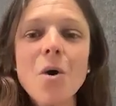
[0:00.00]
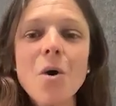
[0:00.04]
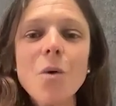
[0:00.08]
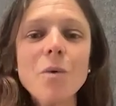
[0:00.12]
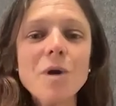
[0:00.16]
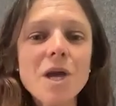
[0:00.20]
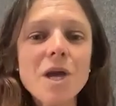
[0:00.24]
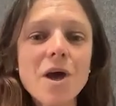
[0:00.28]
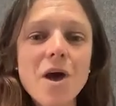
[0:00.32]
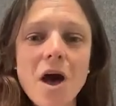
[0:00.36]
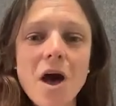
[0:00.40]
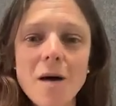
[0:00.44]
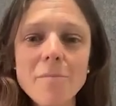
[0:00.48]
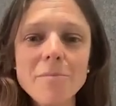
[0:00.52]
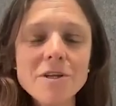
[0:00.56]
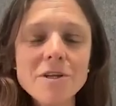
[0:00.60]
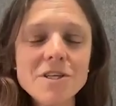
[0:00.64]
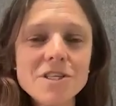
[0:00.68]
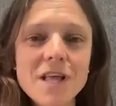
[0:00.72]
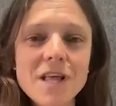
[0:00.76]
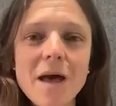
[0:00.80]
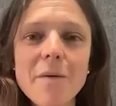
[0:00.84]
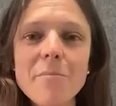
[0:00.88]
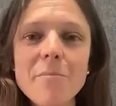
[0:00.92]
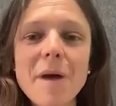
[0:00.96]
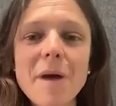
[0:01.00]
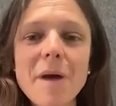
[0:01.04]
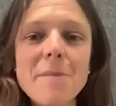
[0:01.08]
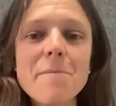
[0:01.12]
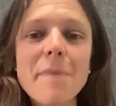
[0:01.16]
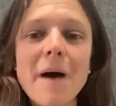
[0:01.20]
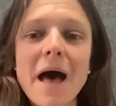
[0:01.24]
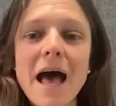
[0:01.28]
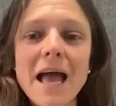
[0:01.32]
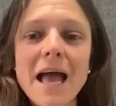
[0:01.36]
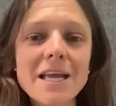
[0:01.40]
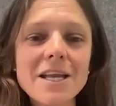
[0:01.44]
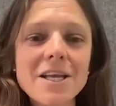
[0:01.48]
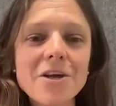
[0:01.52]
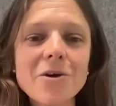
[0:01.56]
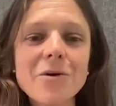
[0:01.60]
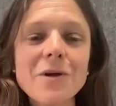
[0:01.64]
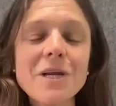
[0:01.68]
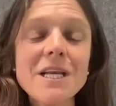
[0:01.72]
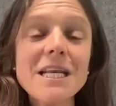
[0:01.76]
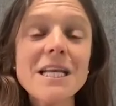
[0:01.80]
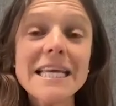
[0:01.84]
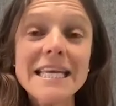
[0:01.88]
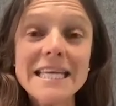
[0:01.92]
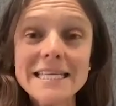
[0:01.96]
We accomplished that by
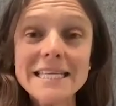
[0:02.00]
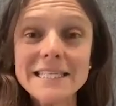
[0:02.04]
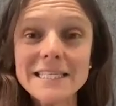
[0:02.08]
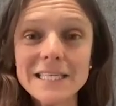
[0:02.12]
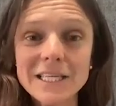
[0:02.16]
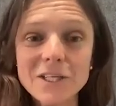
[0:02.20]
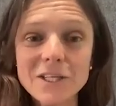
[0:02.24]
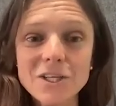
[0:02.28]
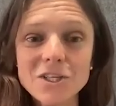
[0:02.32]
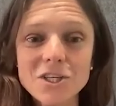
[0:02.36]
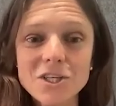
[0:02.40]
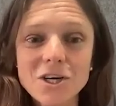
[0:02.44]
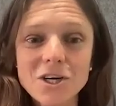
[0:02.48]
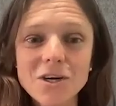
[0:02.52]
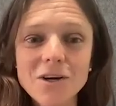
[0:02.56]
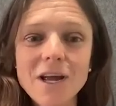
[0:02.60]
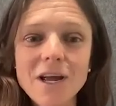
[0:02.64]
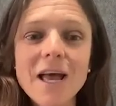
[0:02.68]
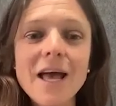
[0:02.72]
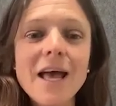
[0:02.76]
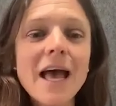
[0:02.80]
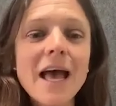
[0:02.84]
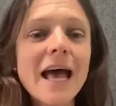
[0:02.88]
pioneering e-signature